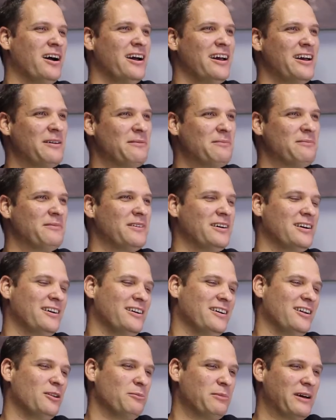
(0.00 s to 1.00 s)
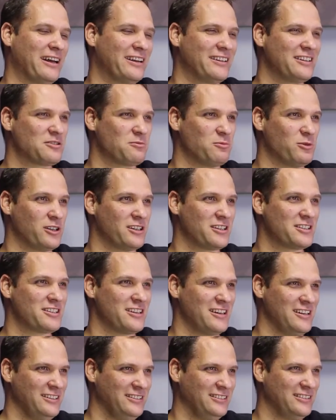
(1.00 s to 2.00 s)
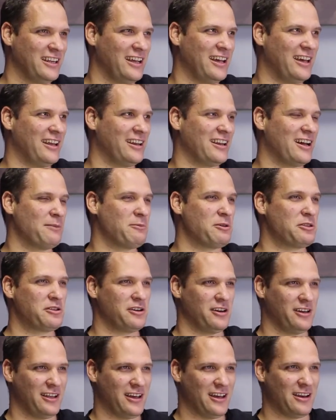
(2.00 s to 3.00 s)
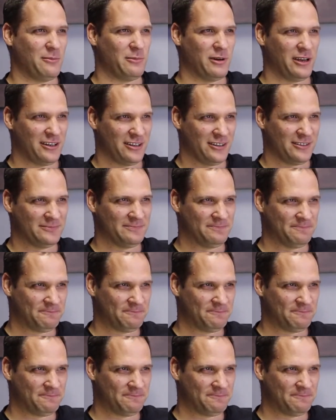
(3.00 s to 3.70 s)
I am Albertus Burdenstein, and I'm a 3D animator.